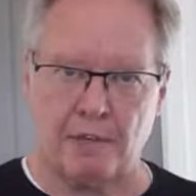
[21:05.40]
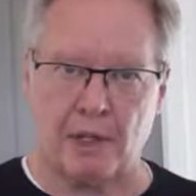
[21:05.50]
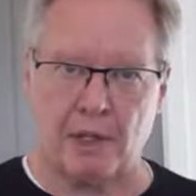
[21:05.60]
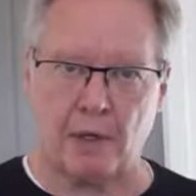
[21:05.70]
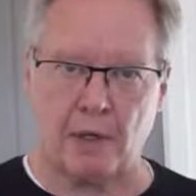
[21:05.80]

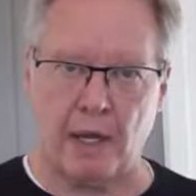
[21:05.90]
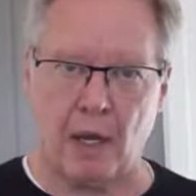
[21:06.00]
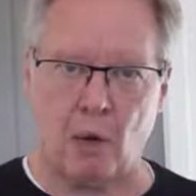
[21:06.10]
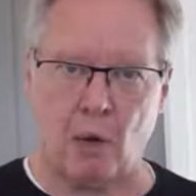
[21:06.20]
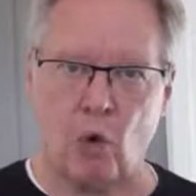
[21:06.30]
figuring
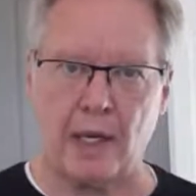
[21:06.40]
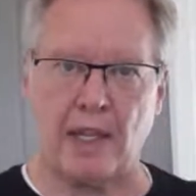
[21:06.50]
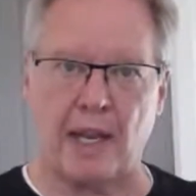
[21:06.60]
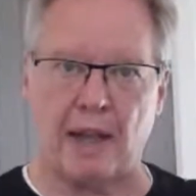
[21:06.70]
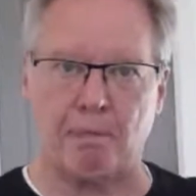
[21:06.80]
out
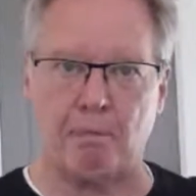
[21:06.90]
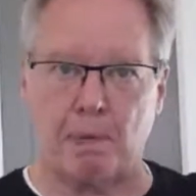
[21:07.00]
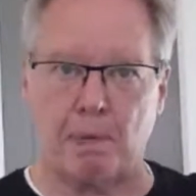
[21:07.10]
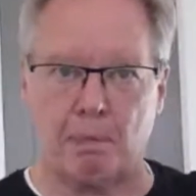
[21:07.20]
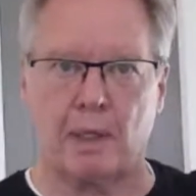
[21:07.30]
what it
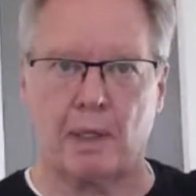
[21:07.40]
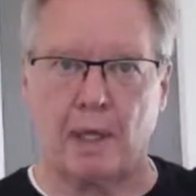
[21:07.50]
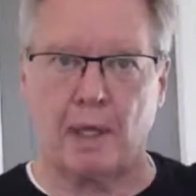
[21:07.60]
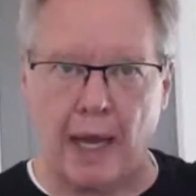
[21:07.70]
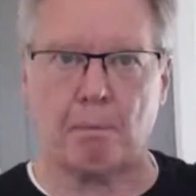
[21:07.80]
is to have
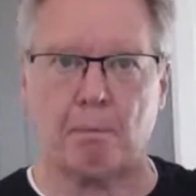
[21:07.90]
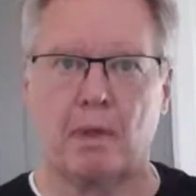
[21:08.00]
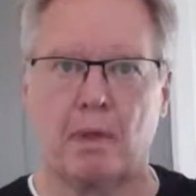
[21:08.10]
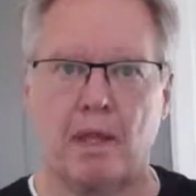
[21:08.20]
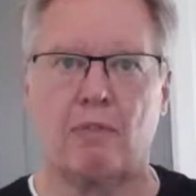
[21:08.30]
people
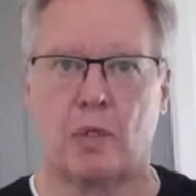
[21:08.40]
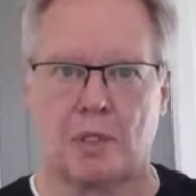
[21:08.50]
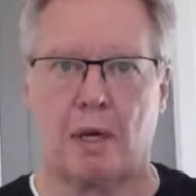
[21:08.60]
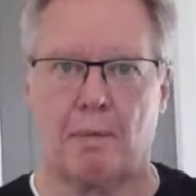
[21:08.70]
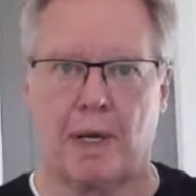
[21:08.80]
not
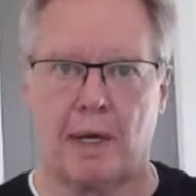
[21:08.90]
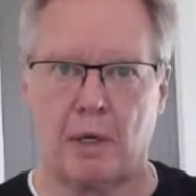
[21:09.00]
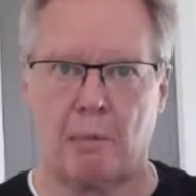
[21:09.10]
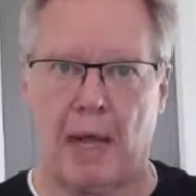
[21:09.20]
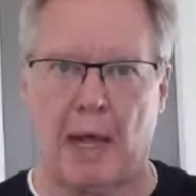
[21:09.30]
believe
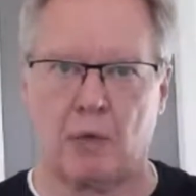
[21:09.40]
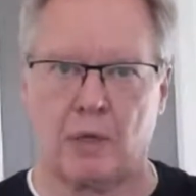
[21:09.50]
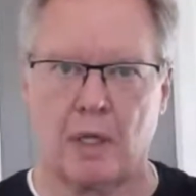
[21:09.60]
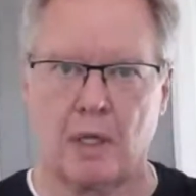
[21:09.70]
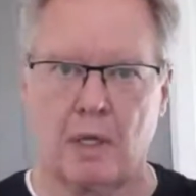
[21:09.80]
what's coming out of
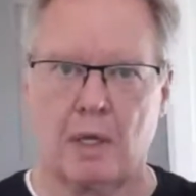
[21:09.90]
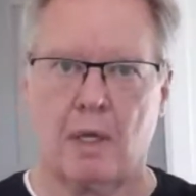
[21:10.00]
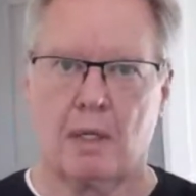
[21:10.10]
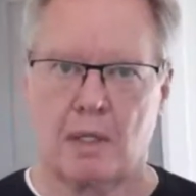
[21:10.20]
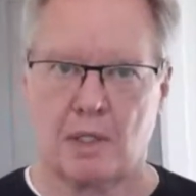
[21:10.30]
your mouth.
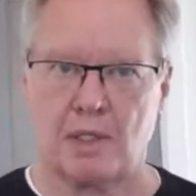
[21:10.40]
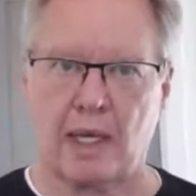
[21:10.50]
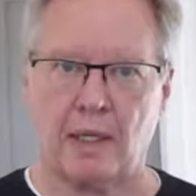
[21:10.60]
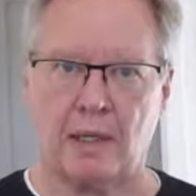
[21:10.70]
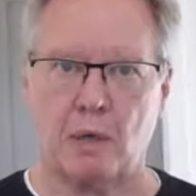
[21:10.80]

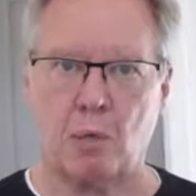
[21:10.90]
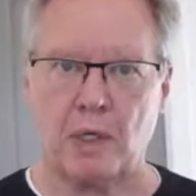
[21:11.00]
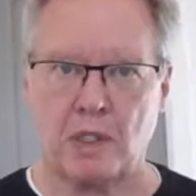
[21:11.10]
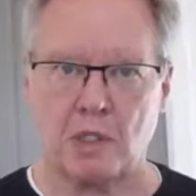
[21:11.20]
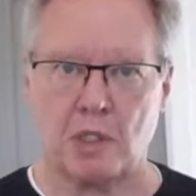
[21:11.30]
The second
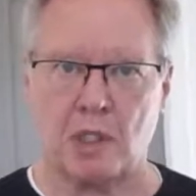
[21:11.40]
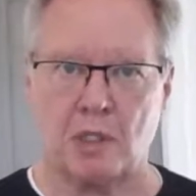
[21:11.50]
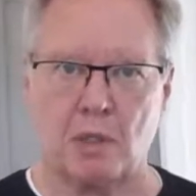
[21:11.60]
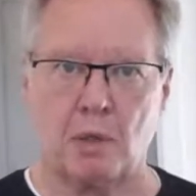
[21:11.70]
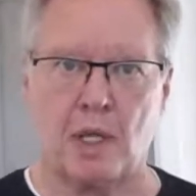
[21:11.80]
thing we teach
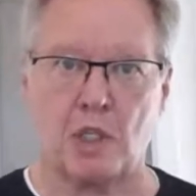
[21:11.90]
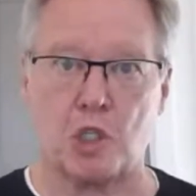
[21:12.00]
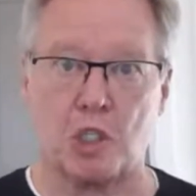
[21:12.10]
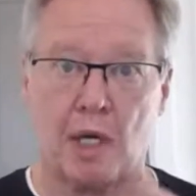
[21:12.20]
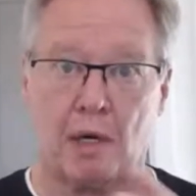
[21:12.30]
you to do
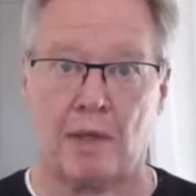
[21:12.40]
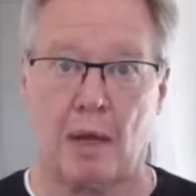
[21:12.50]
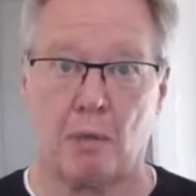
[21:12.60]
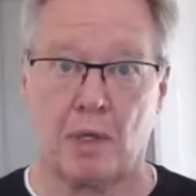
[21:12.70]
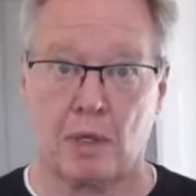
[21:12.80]
is share
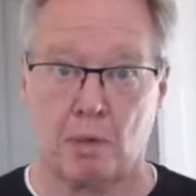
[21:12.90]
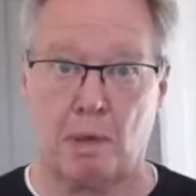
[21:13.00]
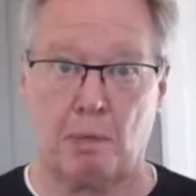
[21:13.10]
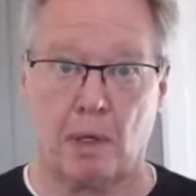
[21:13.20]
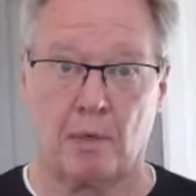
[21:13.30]
that with
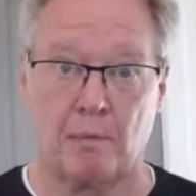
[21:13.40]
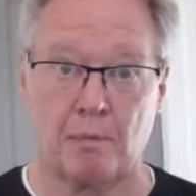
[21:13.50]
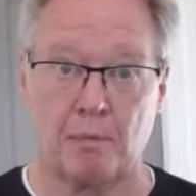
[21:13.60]
other people.